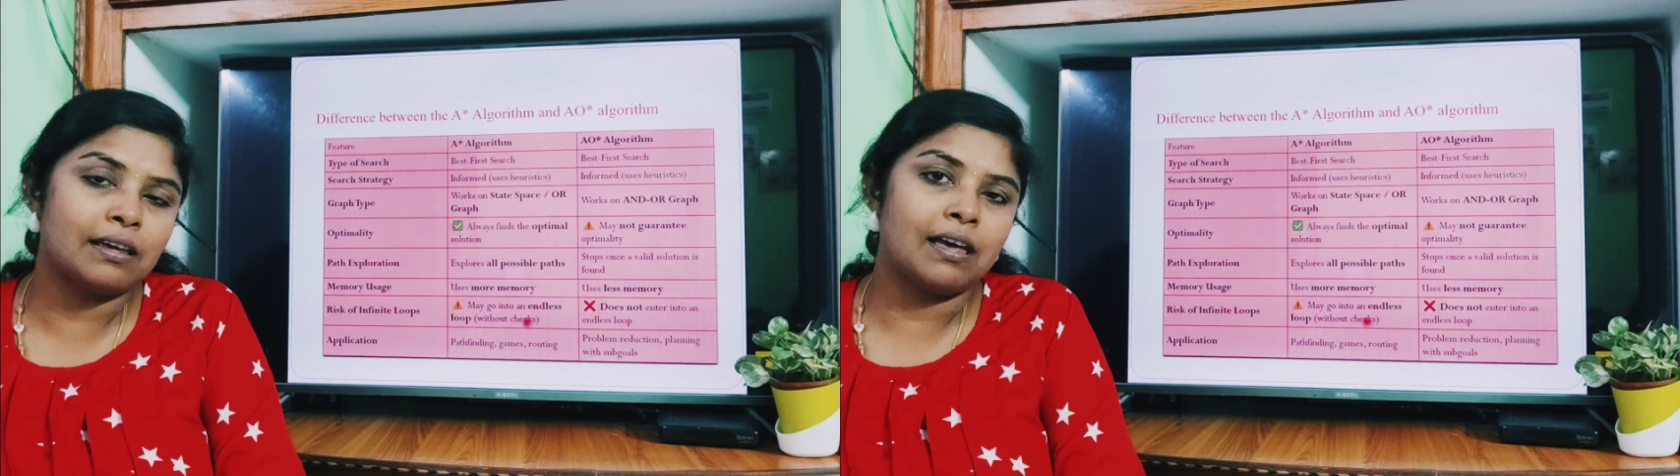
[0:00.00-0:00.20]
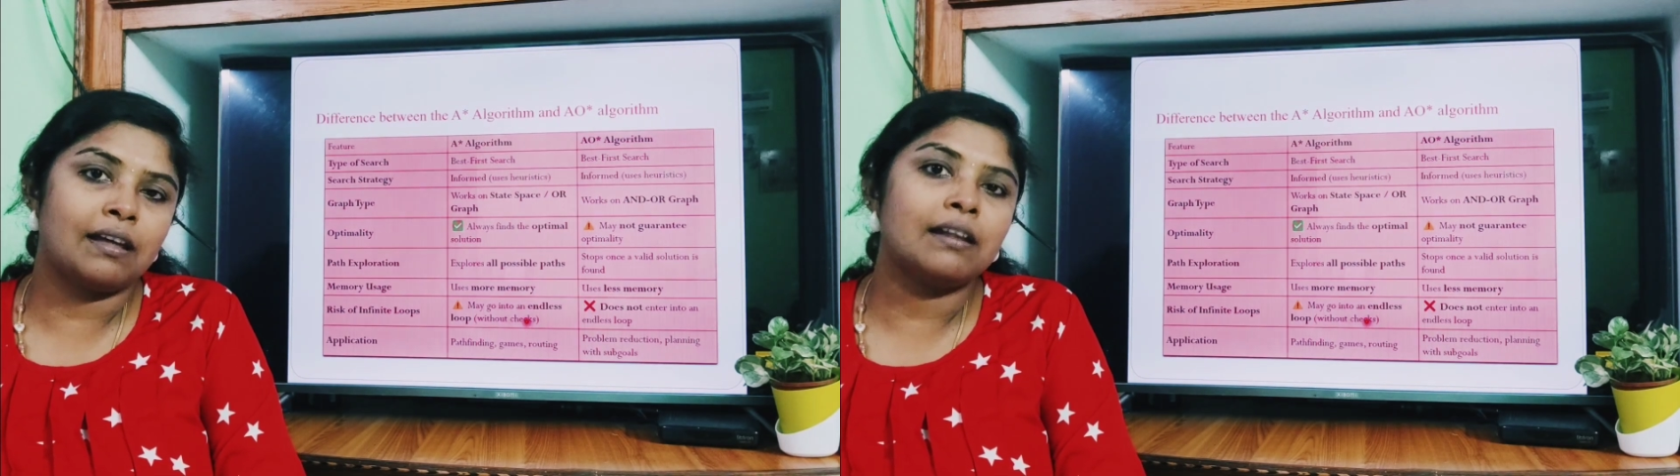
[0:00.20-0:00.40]

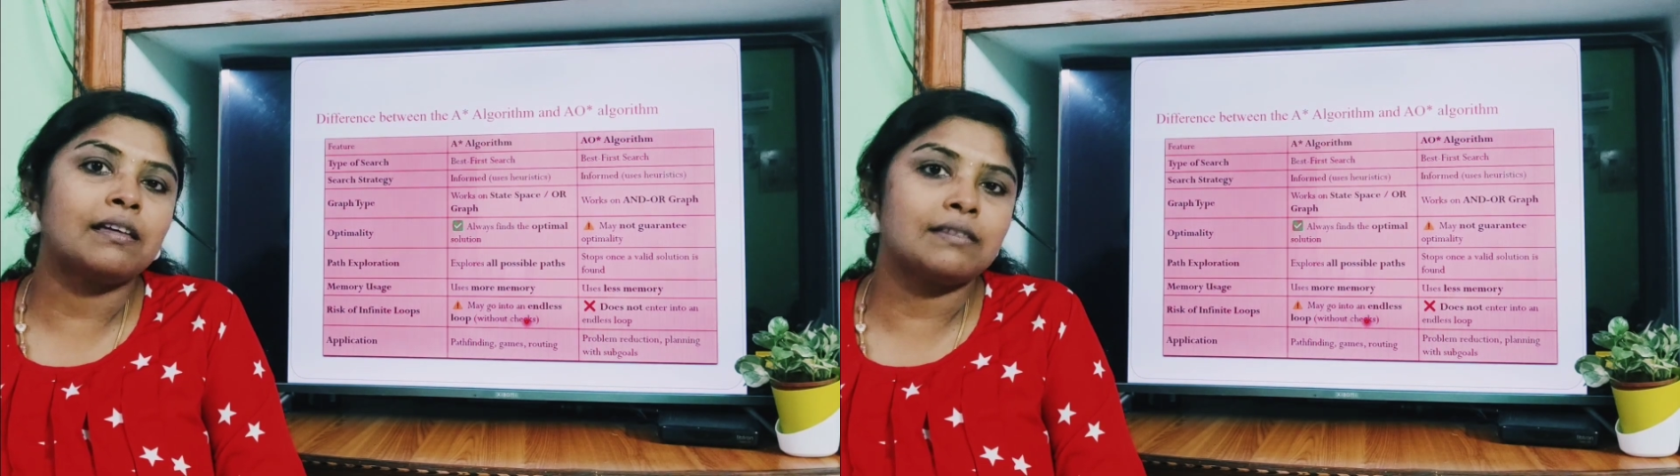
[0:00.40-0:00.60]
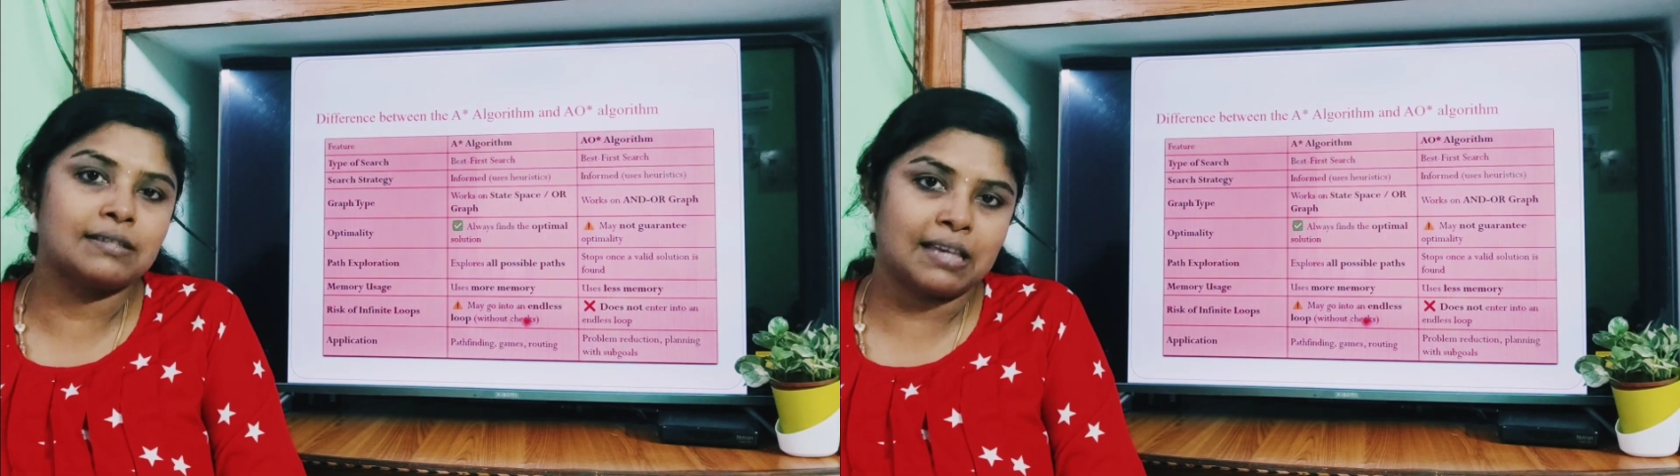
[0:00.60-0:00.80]
again
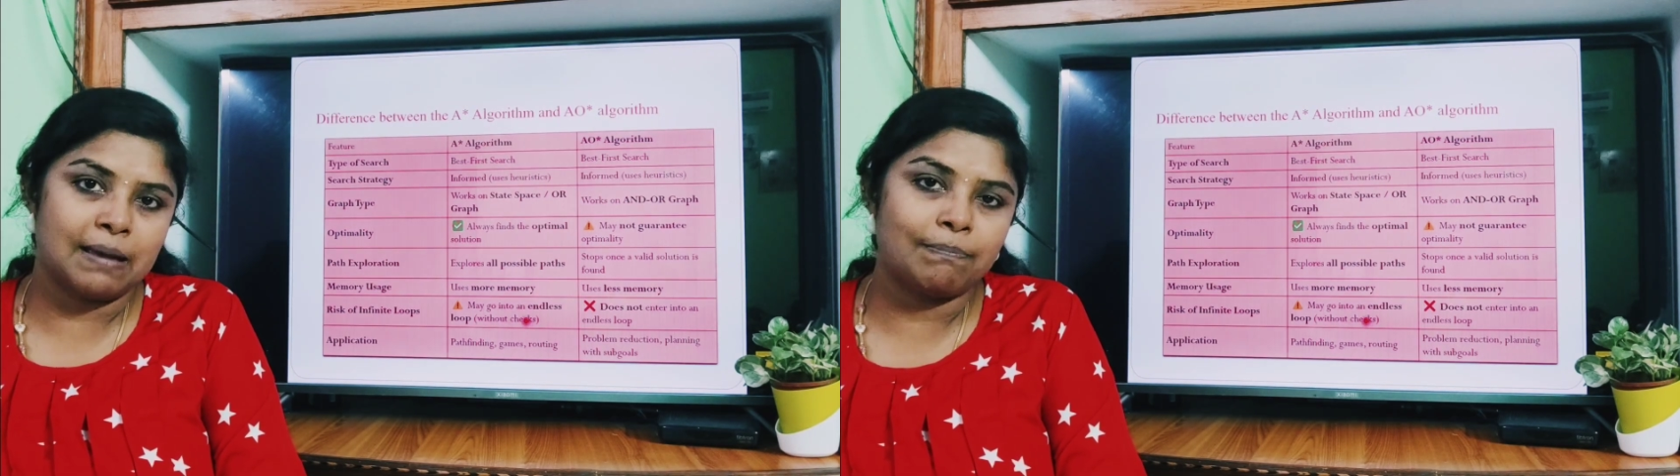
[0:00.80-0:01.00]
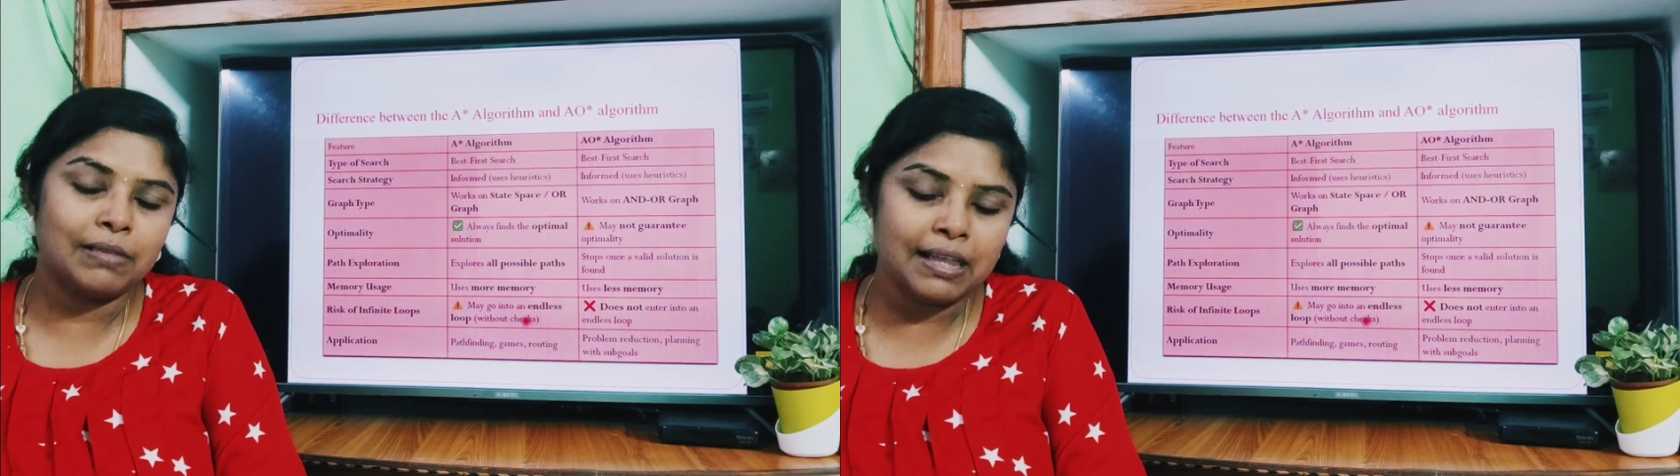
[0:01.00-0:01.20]
in the
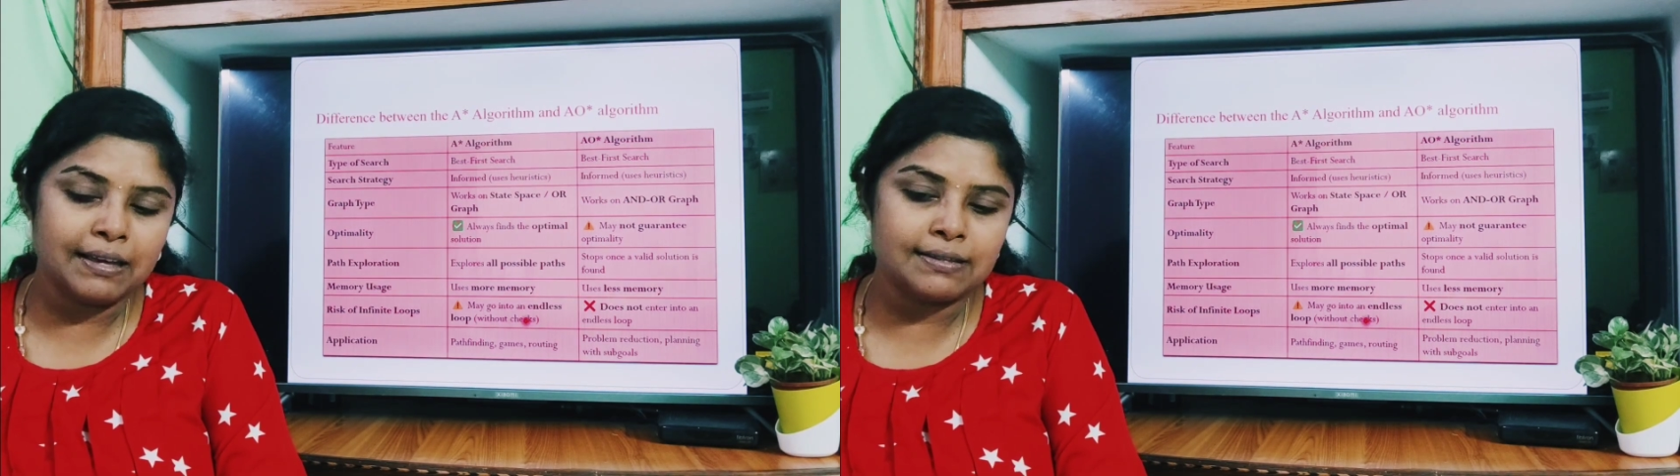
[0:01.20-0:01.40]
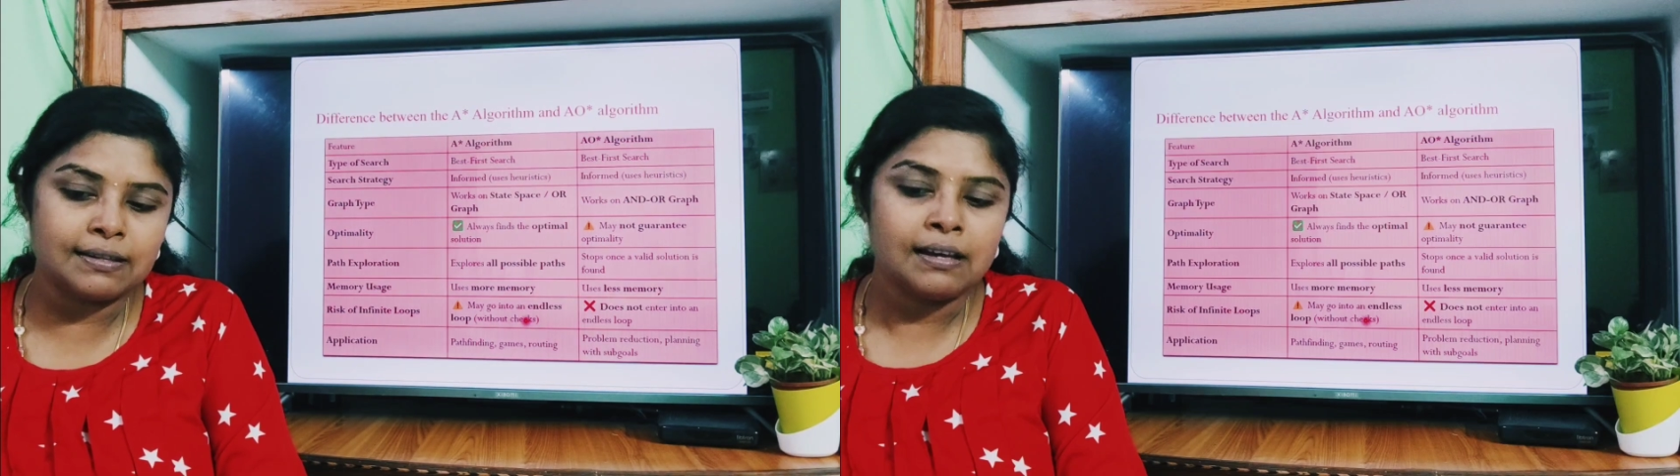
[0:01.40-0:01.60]
same
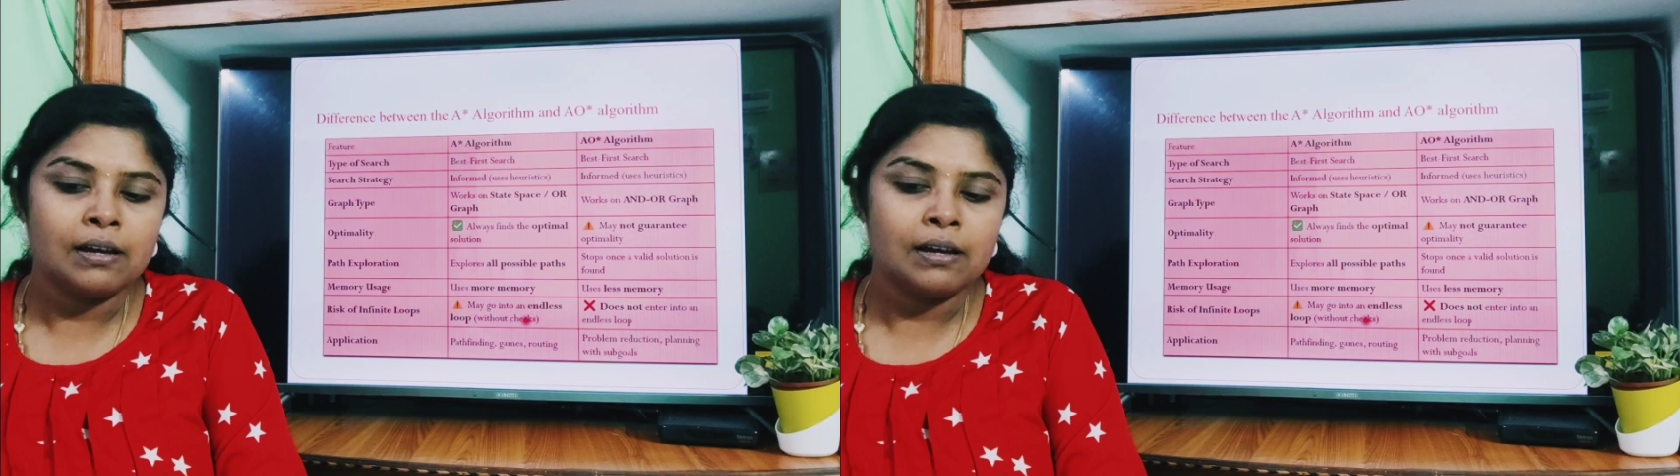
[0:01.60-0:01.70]
place.